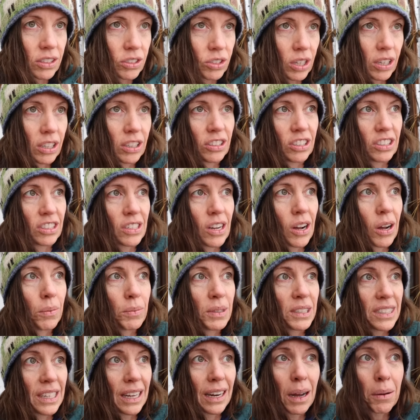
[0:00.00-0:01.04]
The trucker just called
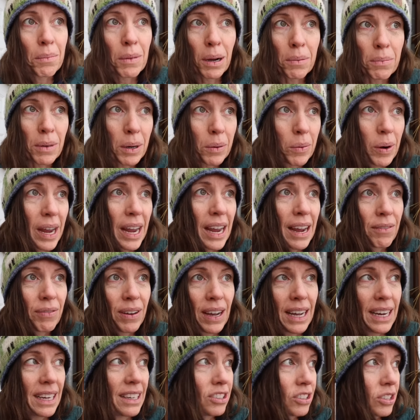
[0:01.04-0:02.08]
me, said, I'm on my way, I've
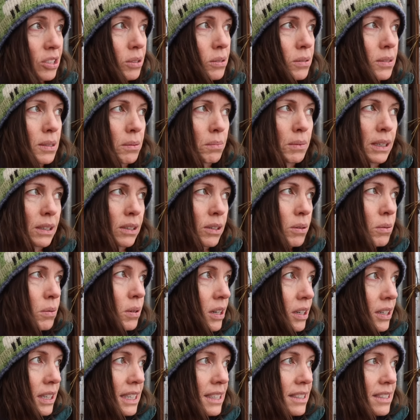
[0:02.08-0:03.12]
had issues. I'm like, no
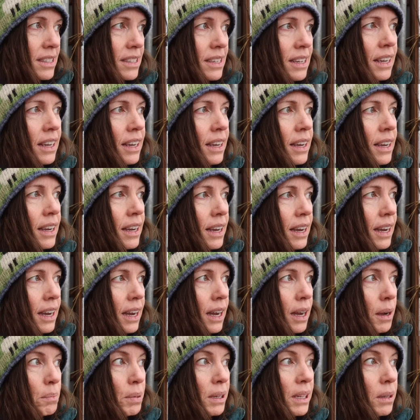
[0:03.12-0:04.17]
worries.
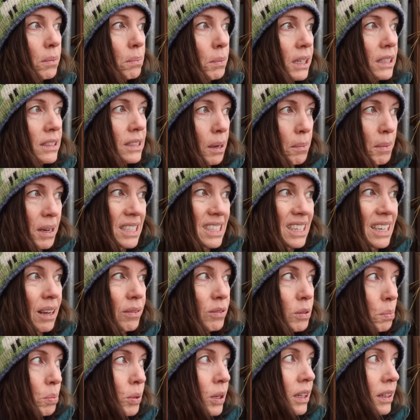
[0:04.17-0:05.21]
Uh, but in the meantime, I did
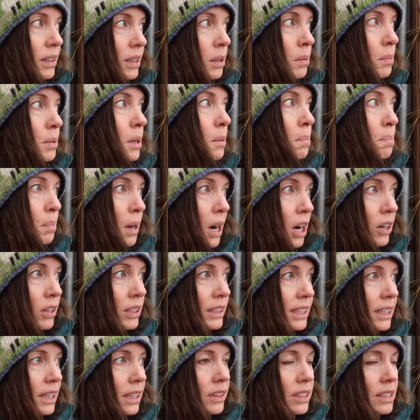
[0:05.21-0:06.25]
have to put a little bit of
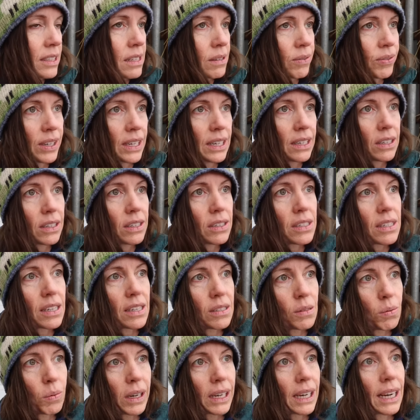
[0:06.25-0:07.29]
barley in these feeders,
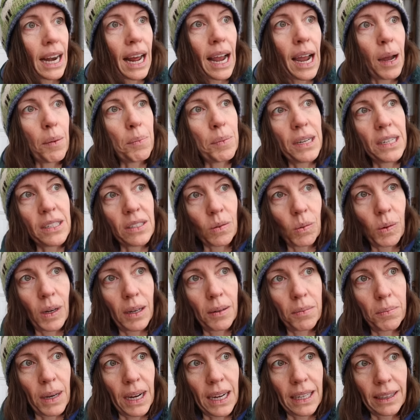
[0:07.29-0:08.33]
because what can happen is
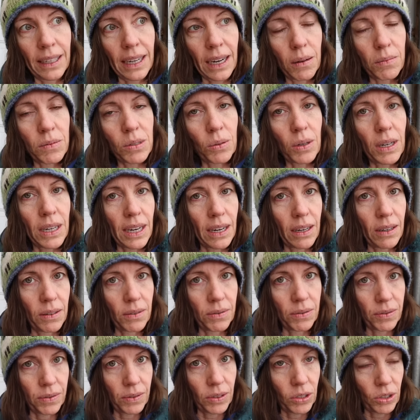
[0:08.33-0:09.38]
when my lambs run out
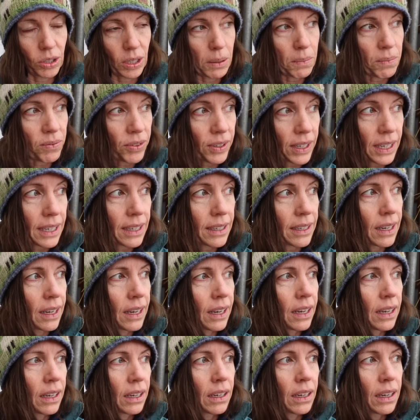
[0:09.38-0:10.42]
of creep feed,
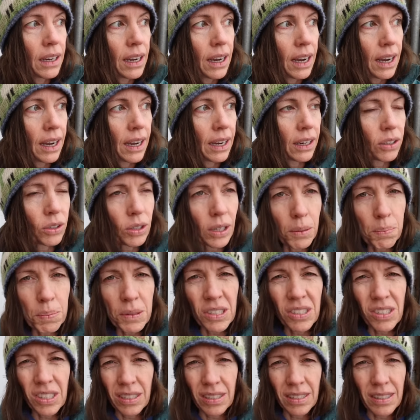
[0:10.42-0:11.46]
uh, creep
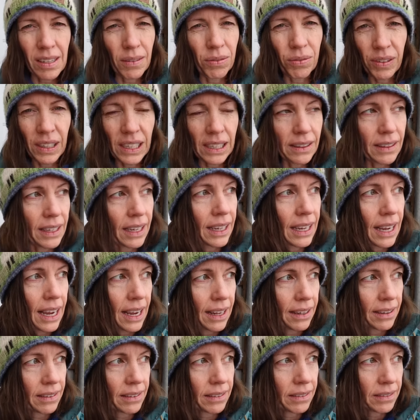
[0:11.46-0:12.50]
is just the feed they
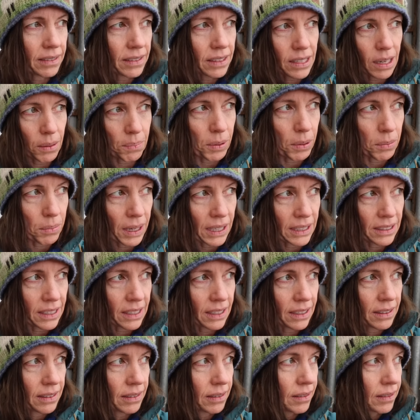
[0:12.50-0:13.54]
get
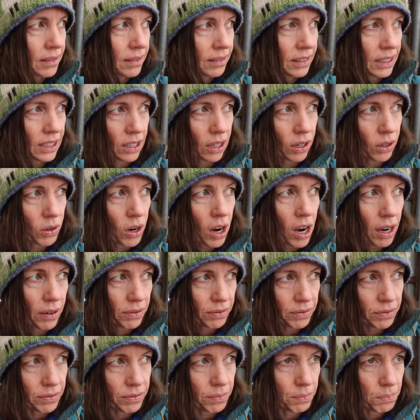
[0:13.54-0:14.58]
supplemented, you know,
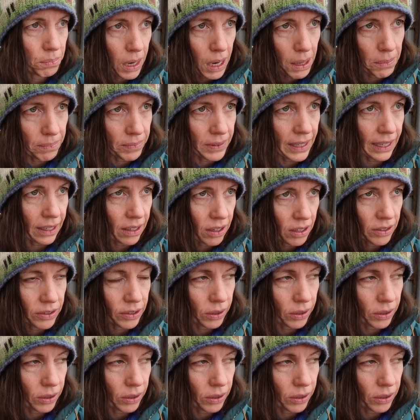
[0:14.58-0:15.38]
off mom, like on